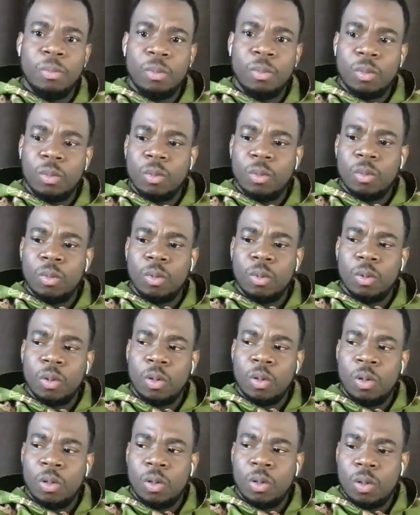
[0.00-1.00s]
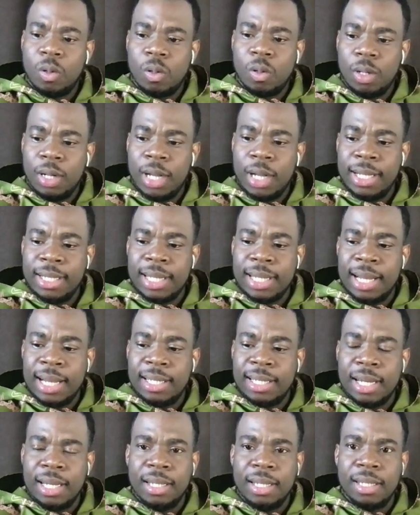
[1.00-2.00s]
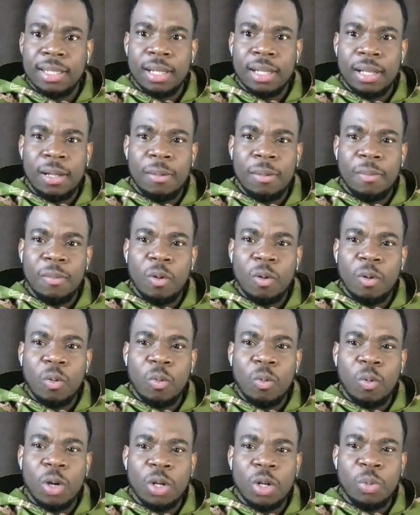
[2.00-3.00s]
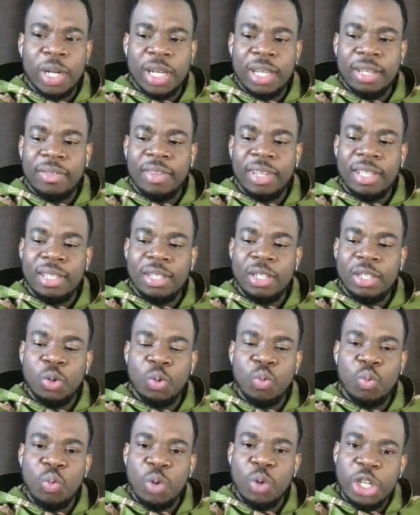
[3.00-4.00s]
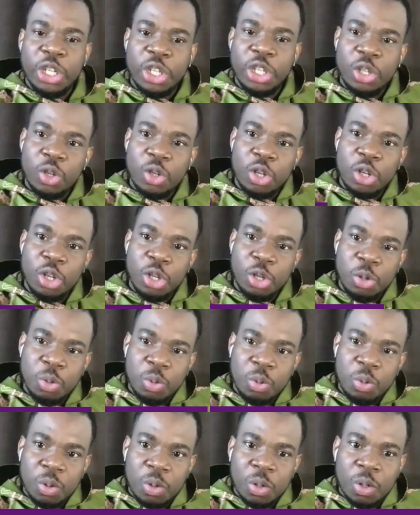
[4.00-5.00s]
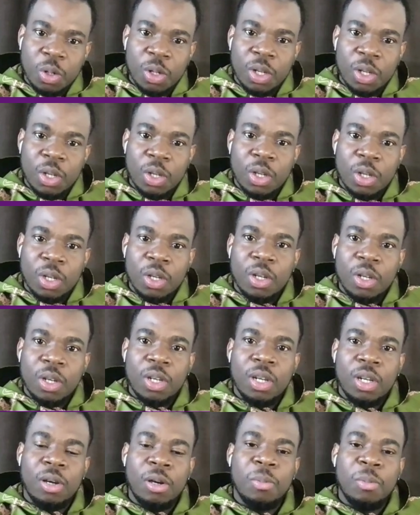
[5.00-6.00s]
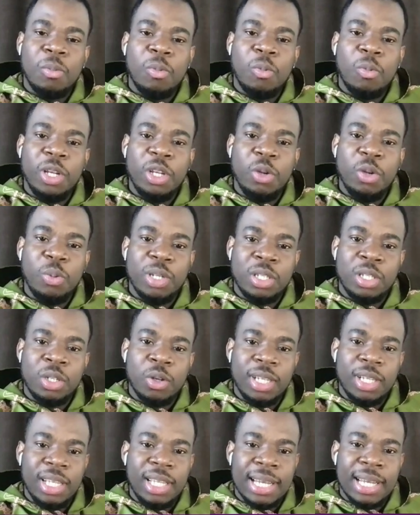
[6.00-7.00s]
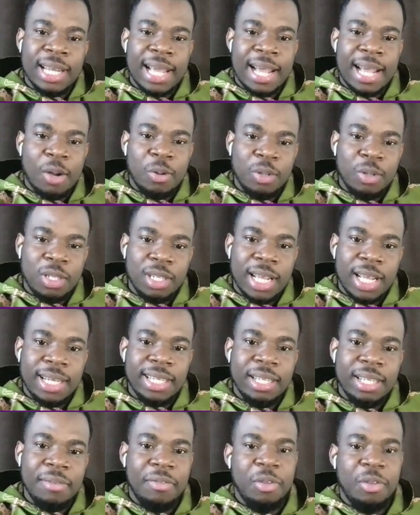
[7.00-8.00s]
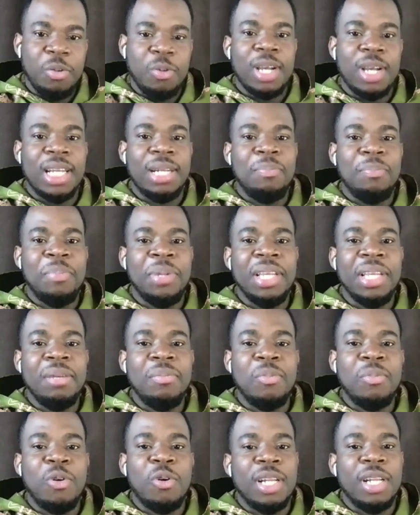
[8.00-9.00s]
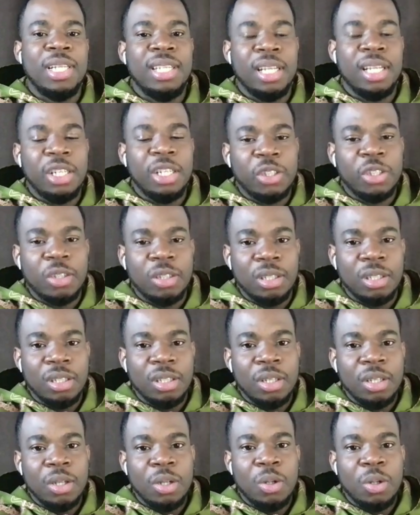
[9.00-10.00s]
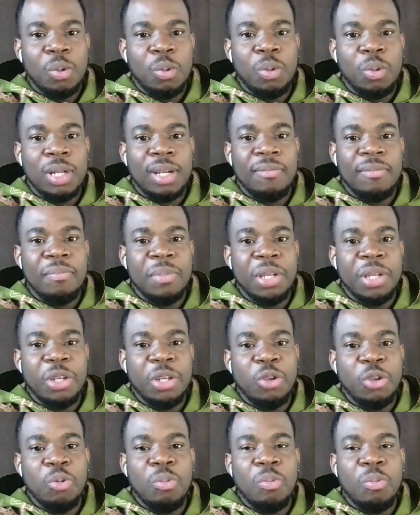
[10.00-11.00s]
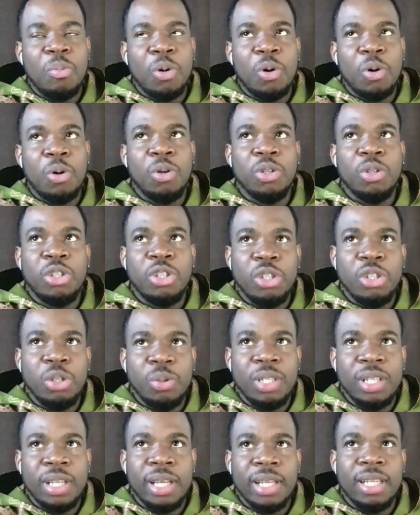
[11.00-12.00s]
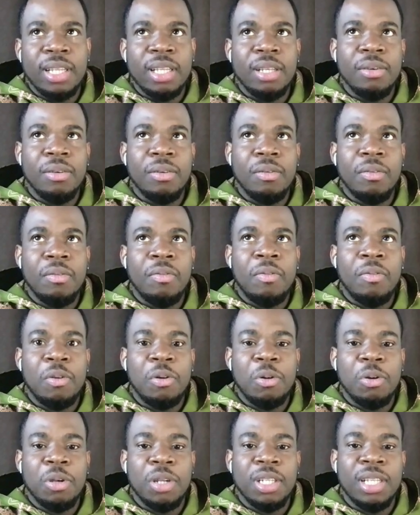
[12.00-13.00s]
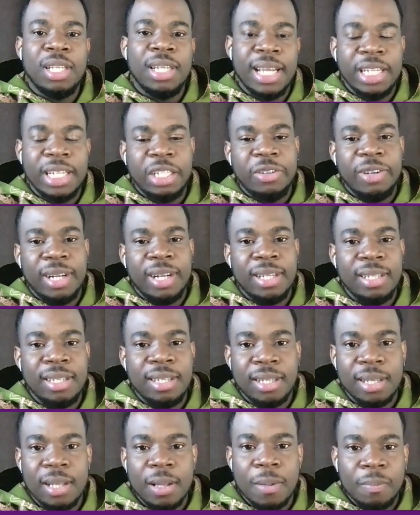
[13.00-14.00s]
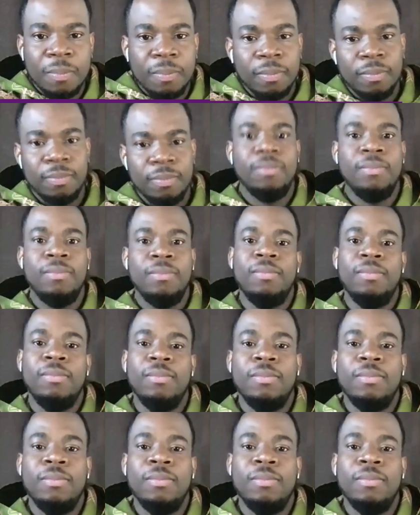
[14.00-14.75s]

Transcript: so um, let's answer this. Um, what were the things you wish you knew um, when you were studying out that if you had paid more attention would have made you more suited for the Nigerian system.